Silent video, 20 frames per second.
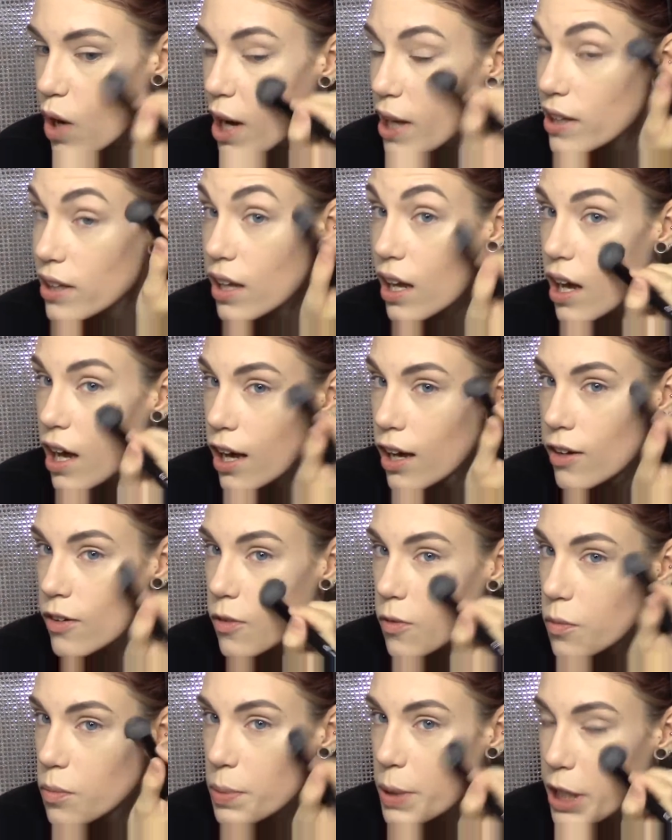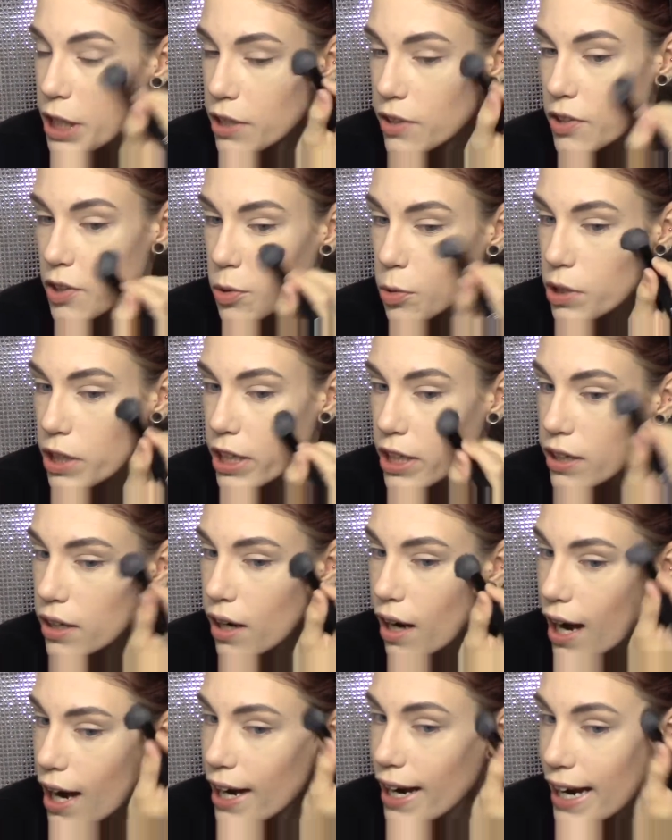love being dewy.
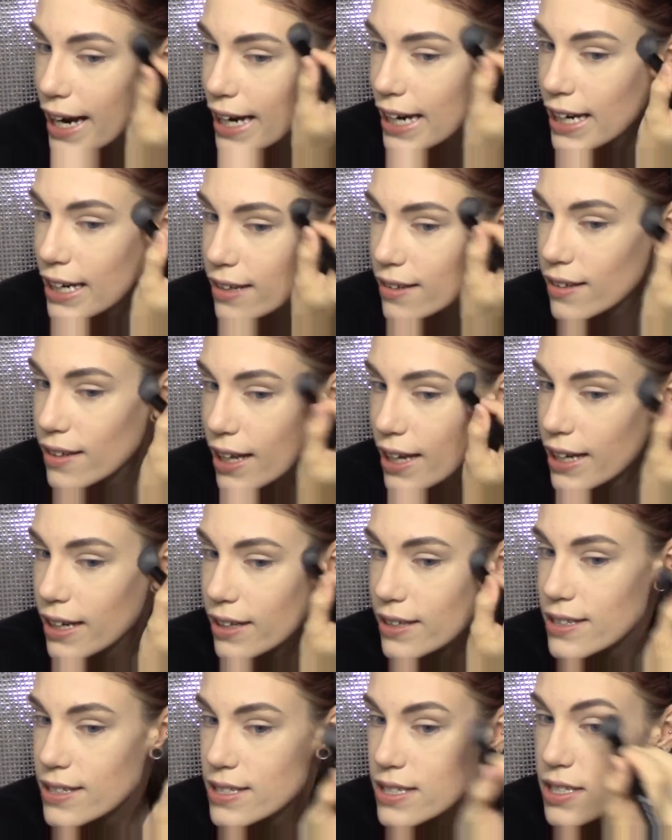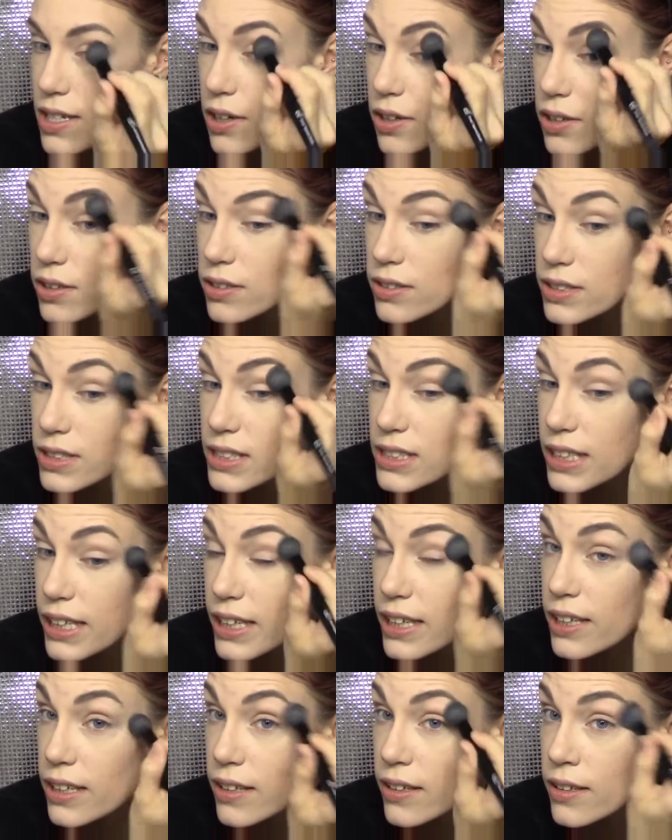I hate, like, dull
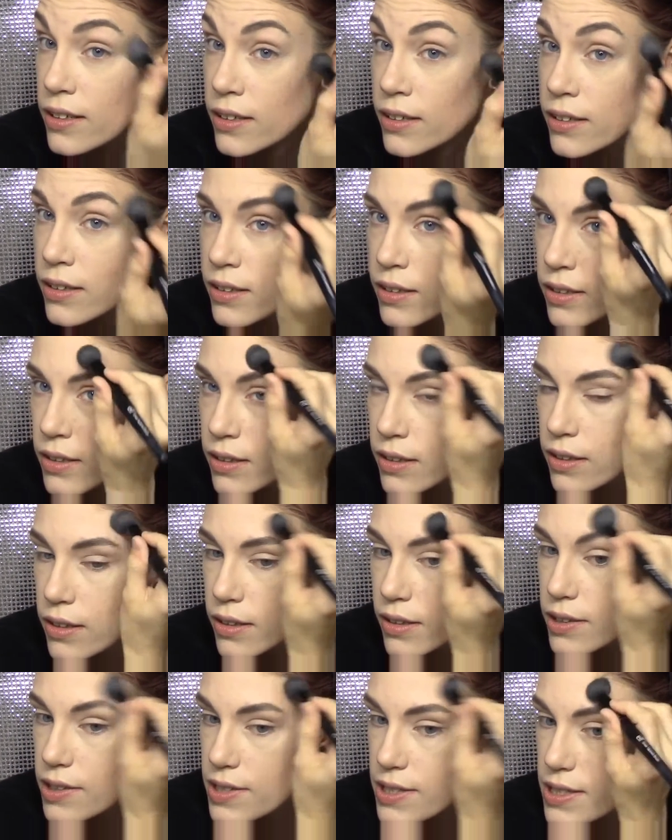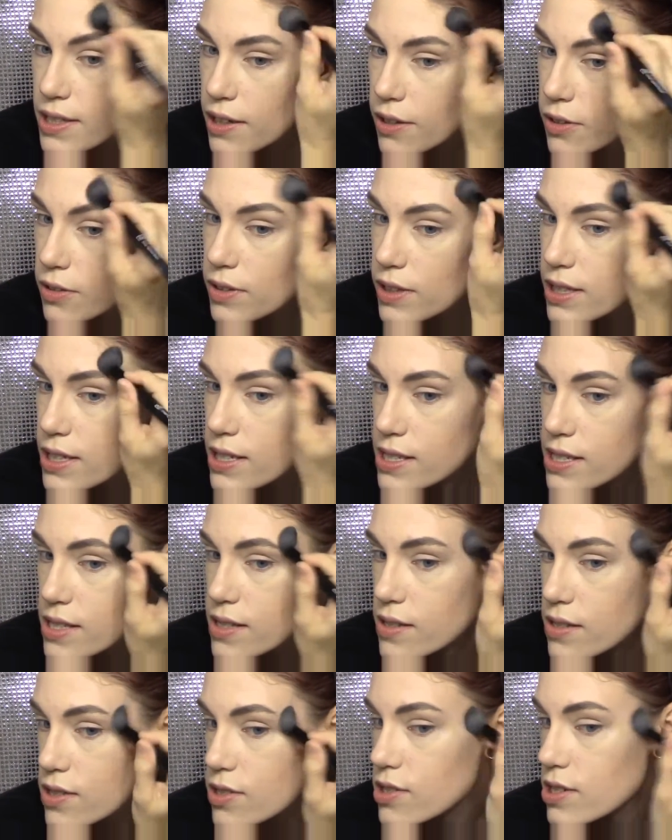skin. So this